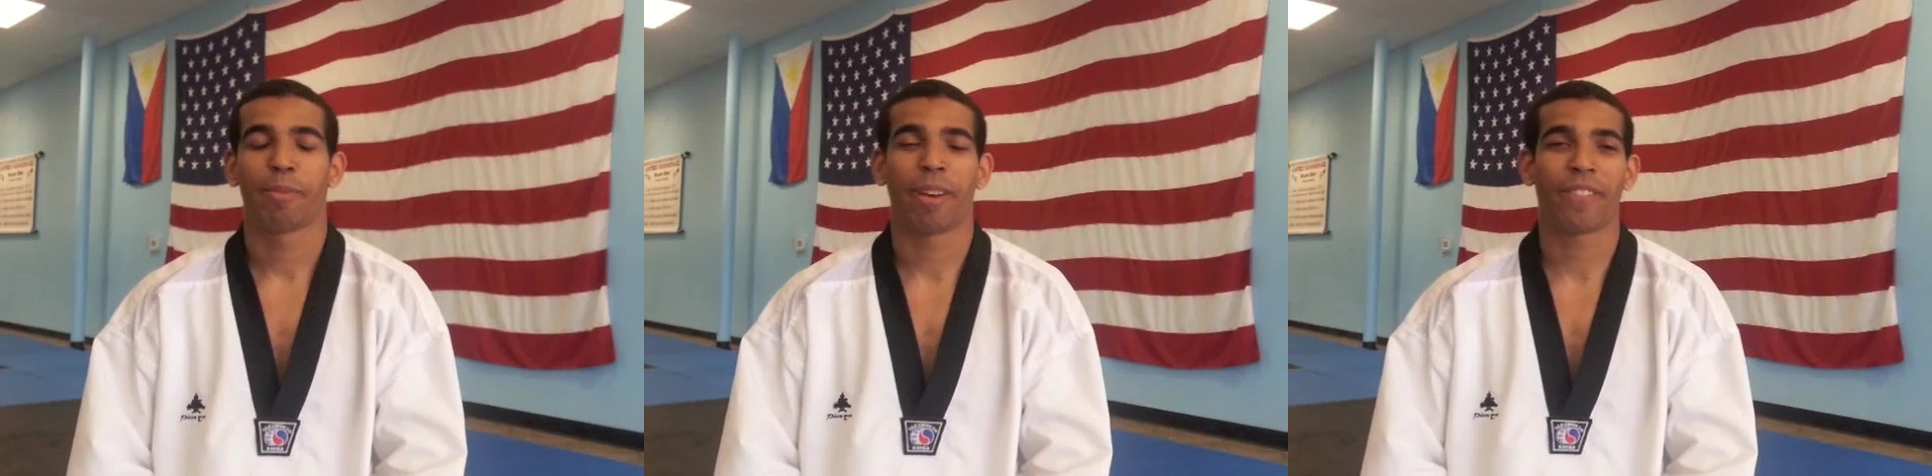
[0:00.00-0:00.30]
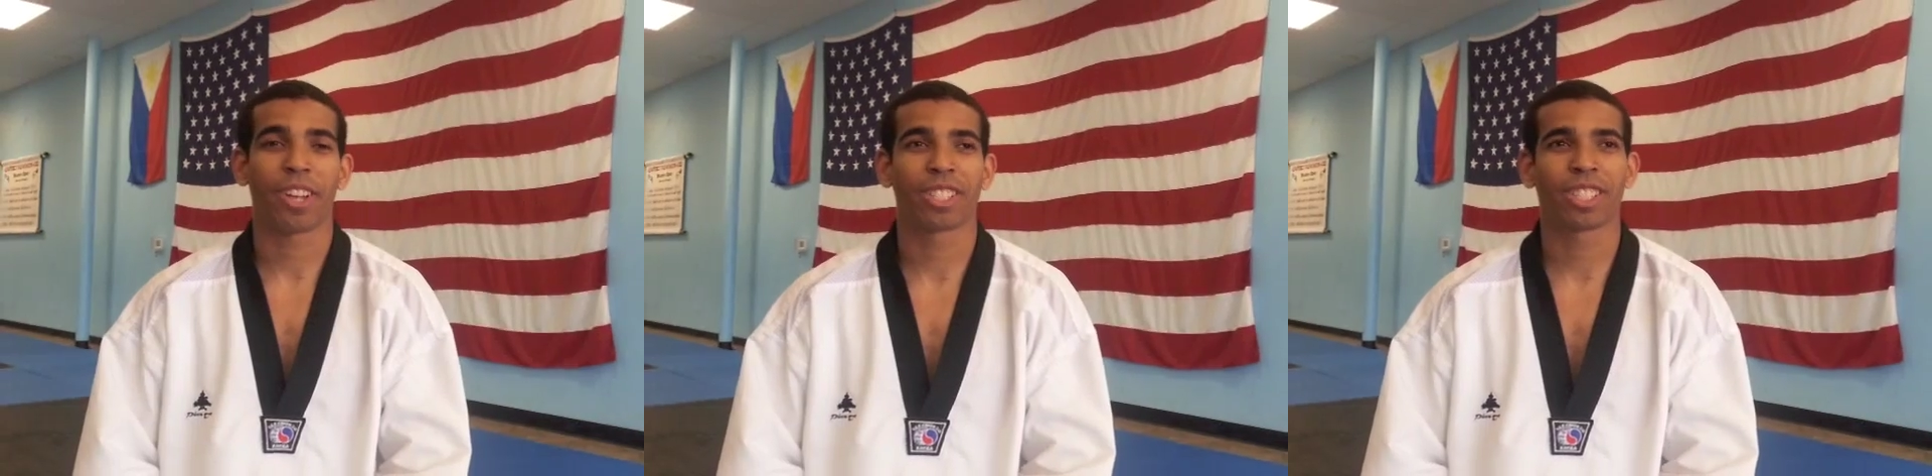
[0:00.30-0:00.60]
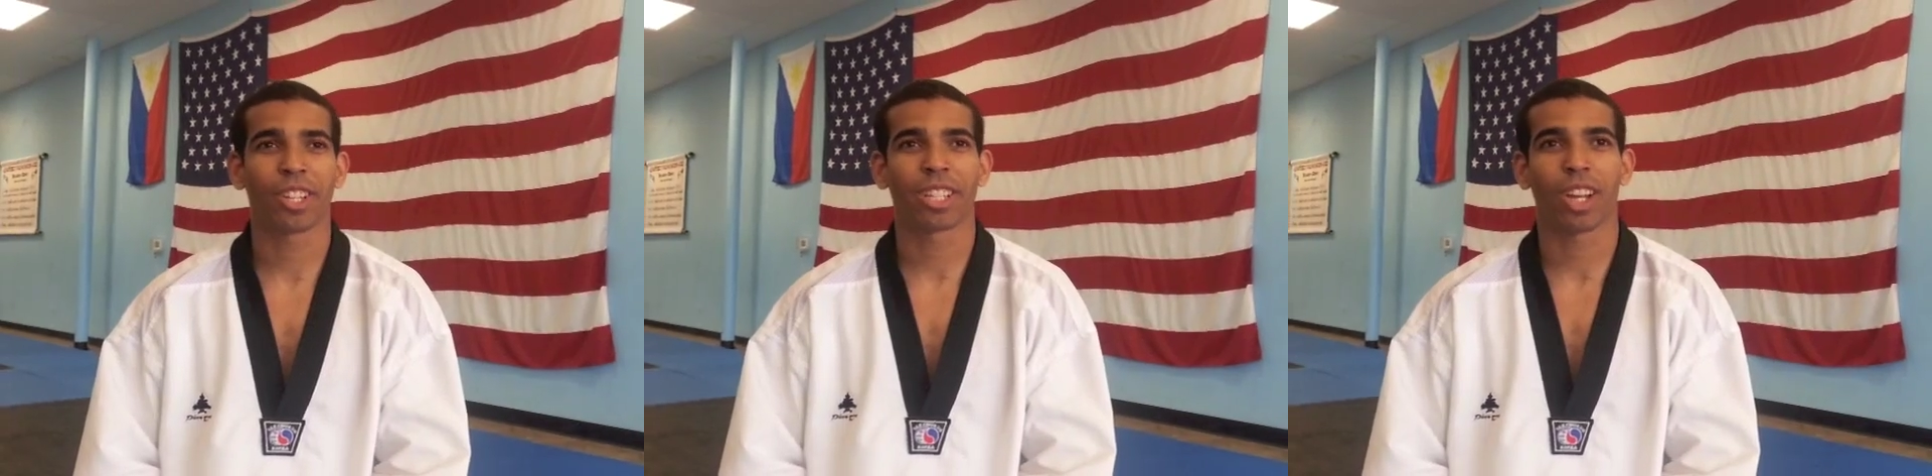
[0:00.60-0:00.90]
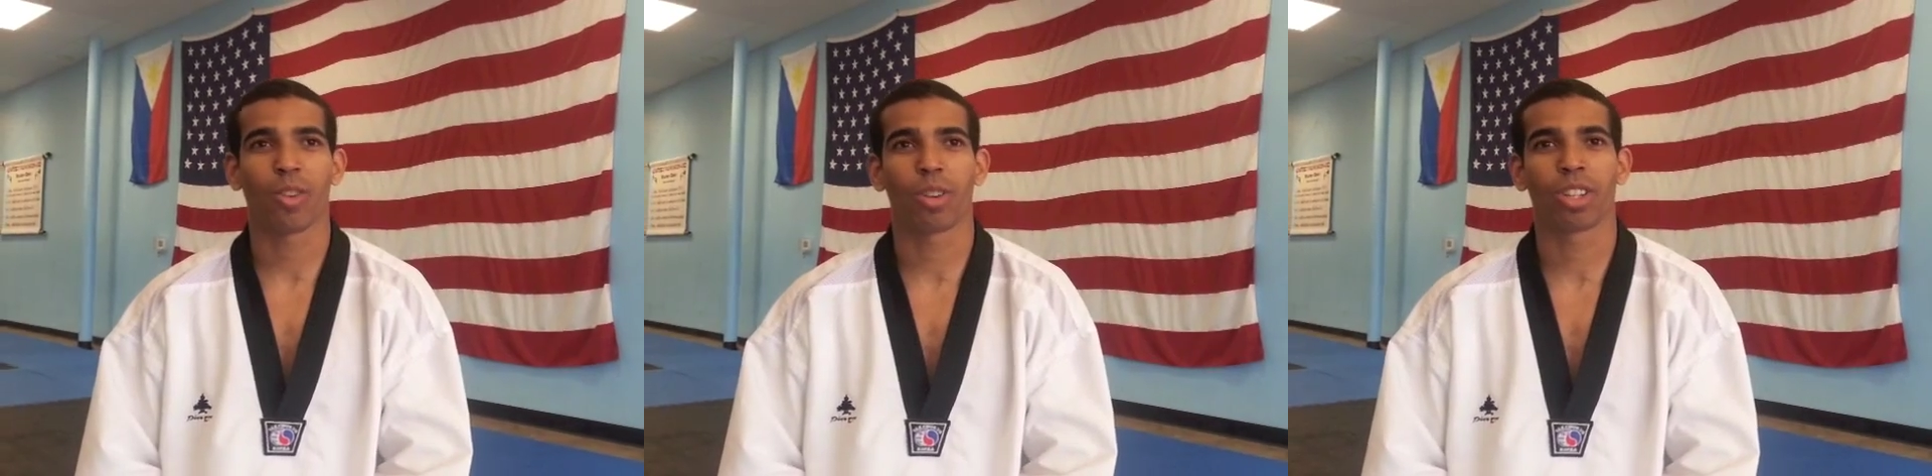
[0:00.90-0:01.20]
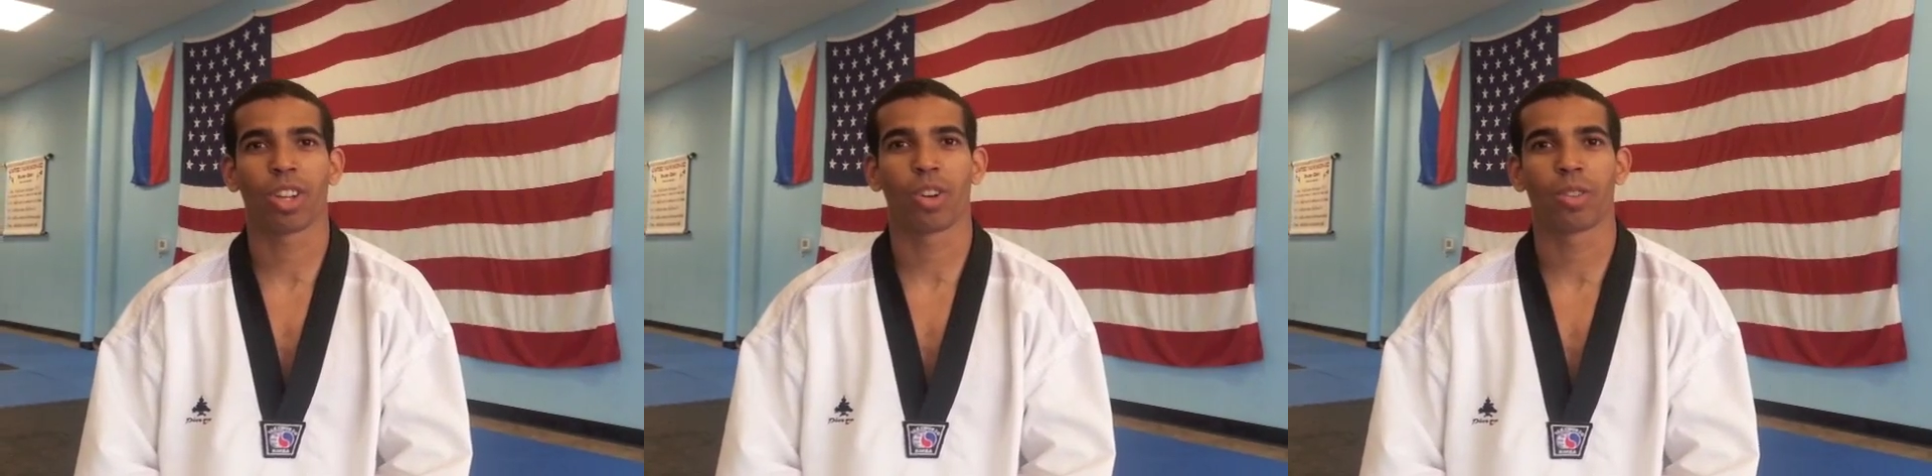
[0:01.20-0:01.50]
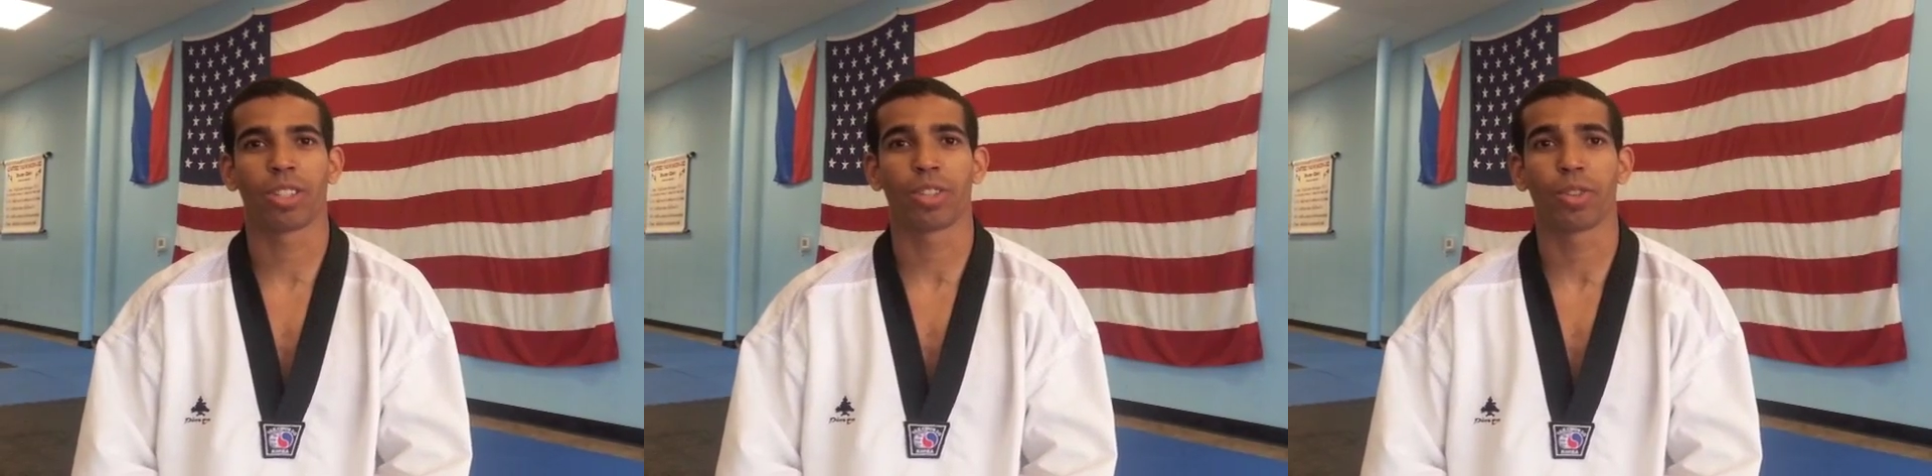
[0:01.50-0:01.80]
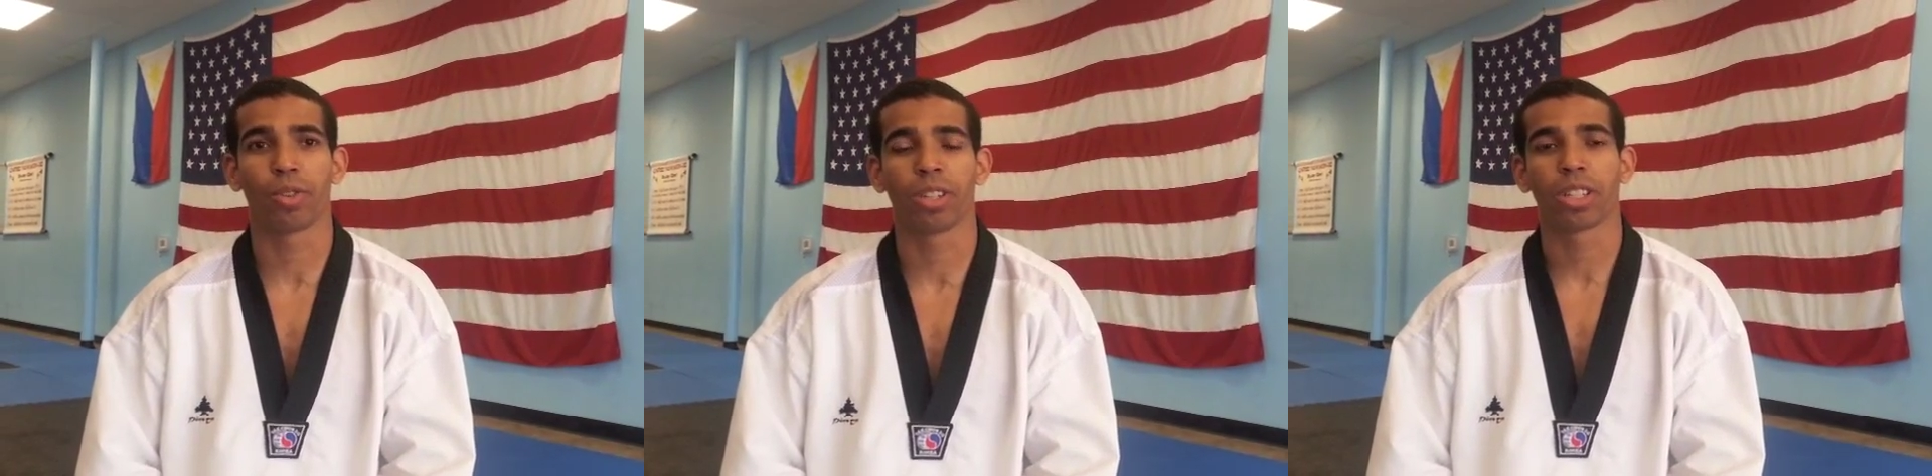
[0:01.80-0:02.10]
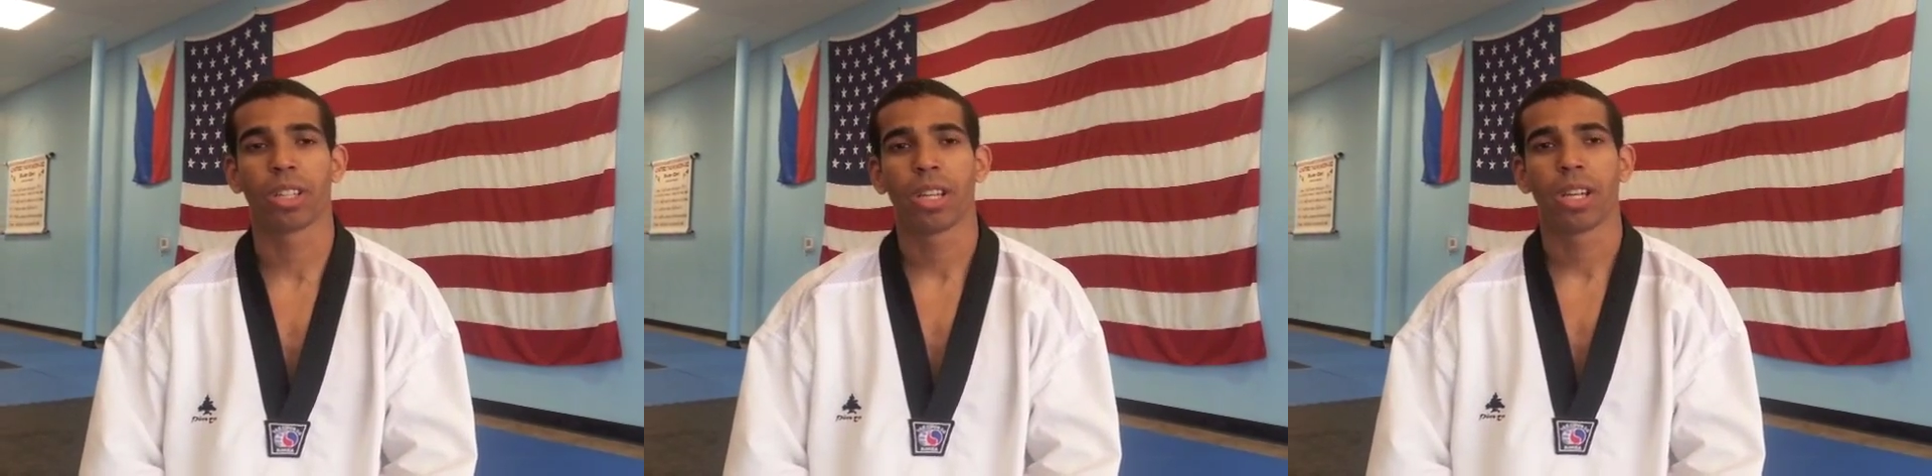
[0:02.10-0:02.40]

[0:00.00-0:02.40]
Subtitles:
My father started taekwondo in New York